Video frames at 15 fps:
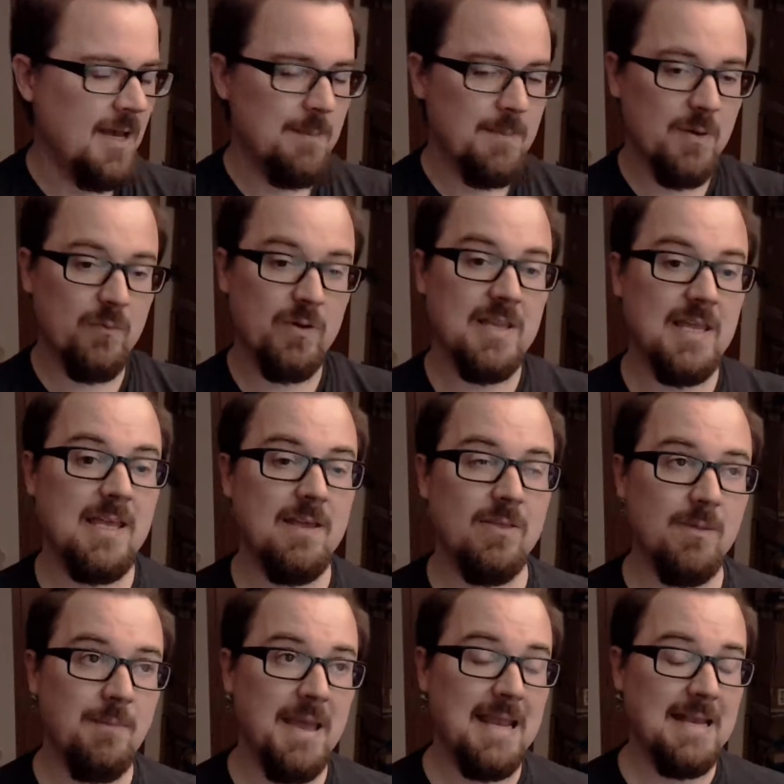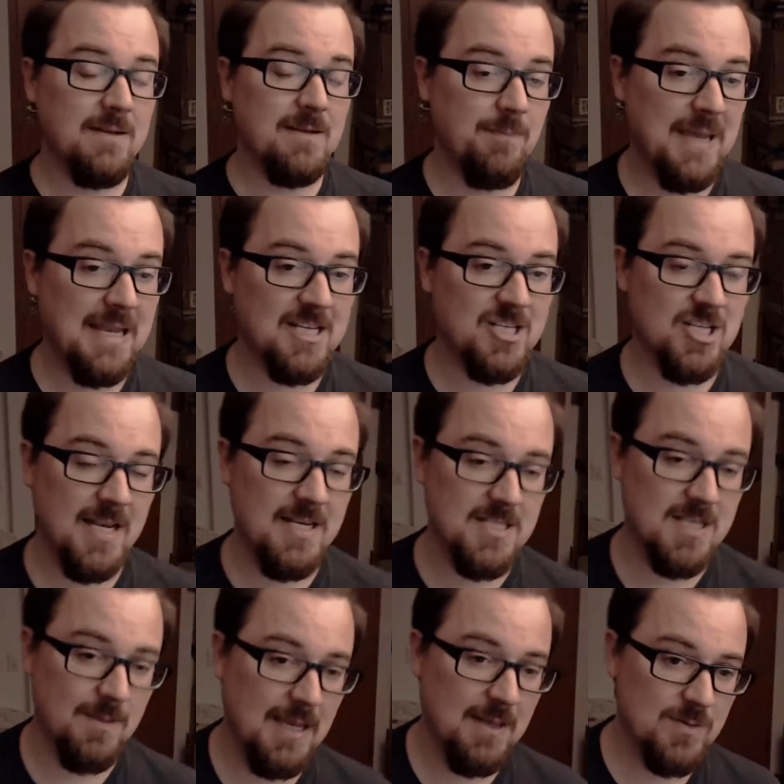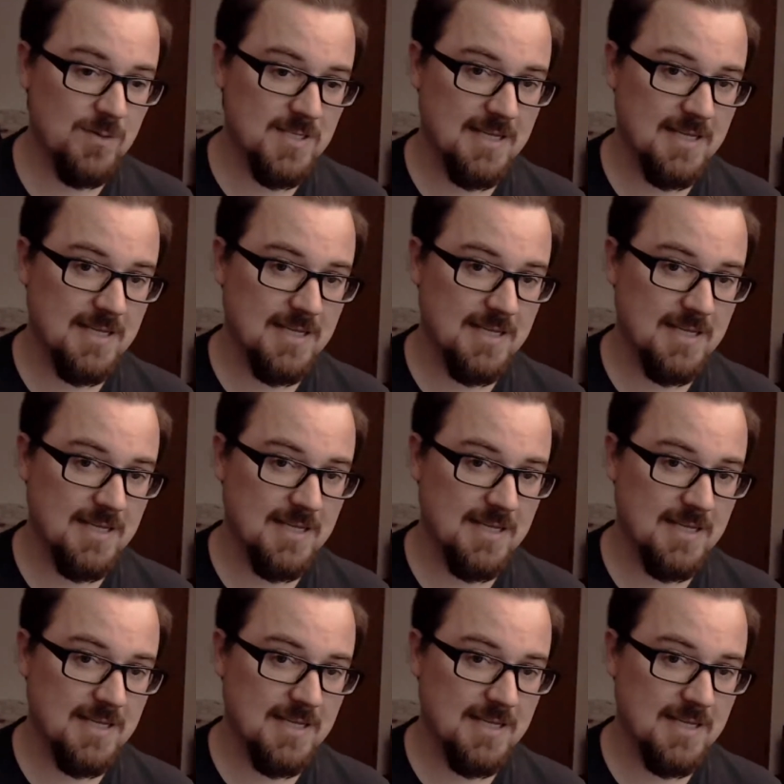But really, the main big change I made was